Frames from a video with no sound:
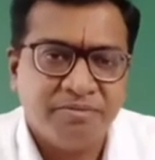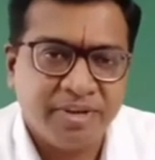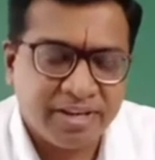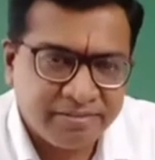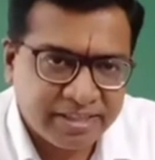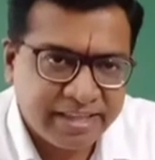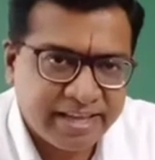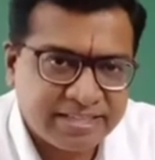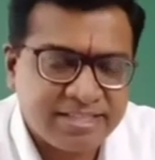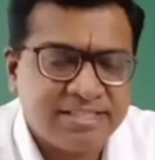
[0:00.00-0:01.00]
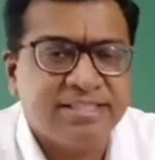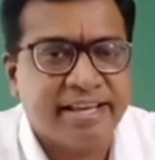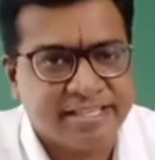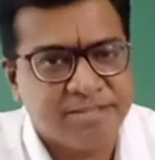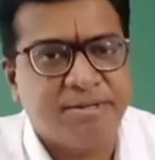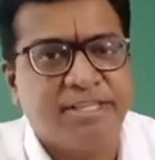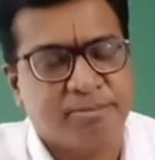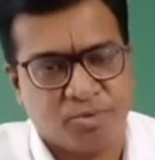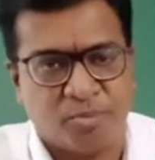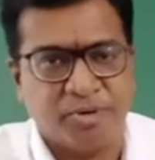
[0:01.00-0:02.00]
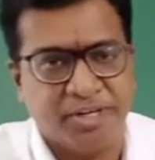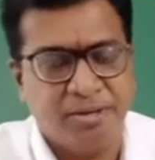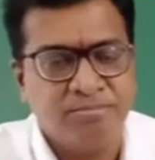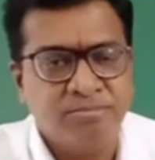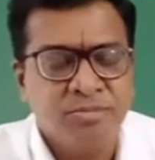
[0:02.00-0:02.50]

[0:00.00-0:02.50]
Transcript: Wherever they exist, they exhibit that property.